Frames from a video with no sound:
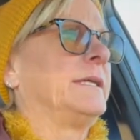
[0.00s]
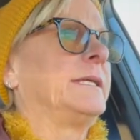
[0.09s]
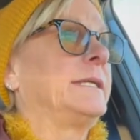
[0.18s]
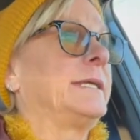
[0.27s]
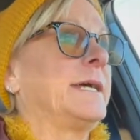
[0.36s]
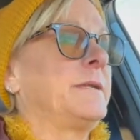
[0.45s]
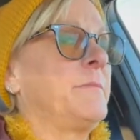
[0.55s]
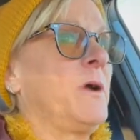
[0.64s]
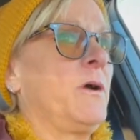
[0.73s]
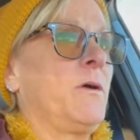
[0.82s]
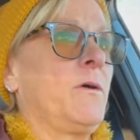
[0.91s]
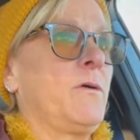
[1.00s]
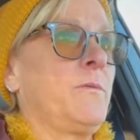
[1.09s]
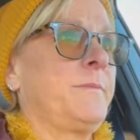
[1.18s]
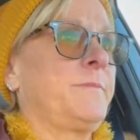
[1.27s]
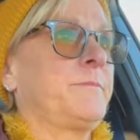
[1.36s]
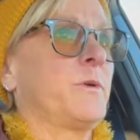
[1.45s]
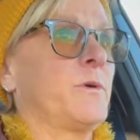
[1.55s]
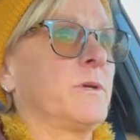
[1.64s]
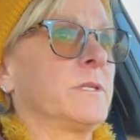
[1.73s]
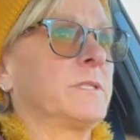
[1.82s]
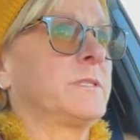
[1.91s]
Got them home. Of
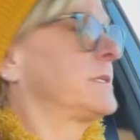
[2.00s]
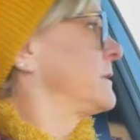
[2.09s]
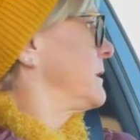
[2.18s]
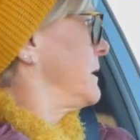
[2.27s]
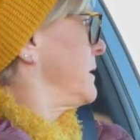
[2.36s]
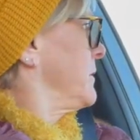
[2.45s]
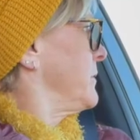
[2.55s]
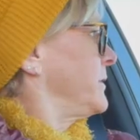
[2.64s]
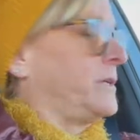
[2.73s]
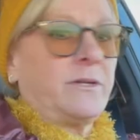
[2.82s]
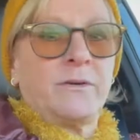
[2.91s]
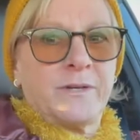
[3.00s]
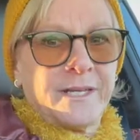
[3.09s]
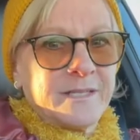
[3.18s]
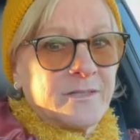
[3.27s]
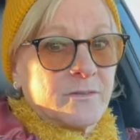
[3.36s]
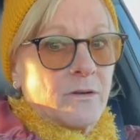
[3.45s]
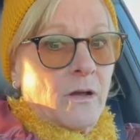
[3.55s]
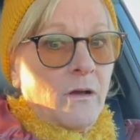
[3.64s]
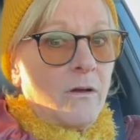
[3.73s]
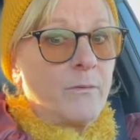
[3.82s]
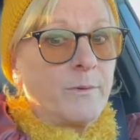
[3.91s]
course, you know, kids are
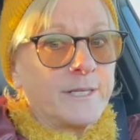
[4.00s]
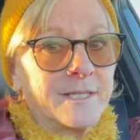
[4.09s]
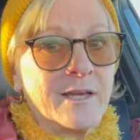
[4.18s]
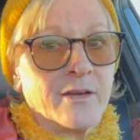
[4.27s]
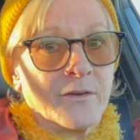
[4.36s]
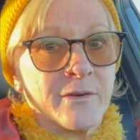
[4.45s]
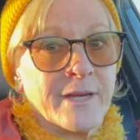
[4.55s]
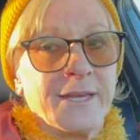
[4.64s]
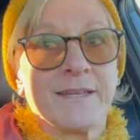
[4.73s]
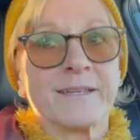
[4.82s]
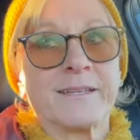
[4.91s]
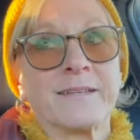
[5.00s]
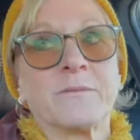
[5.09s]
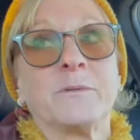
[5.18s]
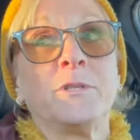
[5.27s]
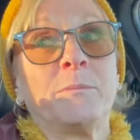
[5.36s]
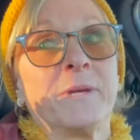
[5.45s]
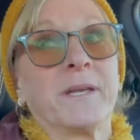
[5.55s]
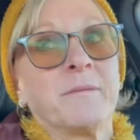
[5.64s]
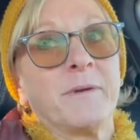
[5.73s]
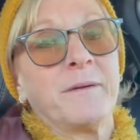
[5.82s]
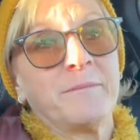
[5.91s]
always hungry when you pick
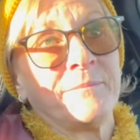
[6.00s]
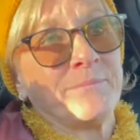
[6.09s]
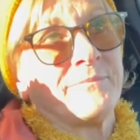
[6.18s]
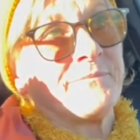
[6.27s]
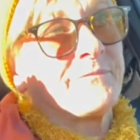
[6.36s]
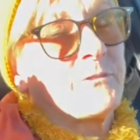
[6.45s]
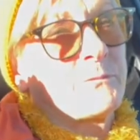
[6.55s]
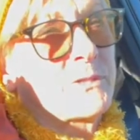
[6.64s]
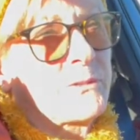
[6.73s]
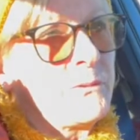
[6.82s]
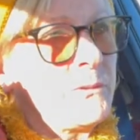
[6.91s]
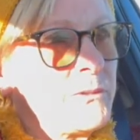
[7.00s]
them up from school.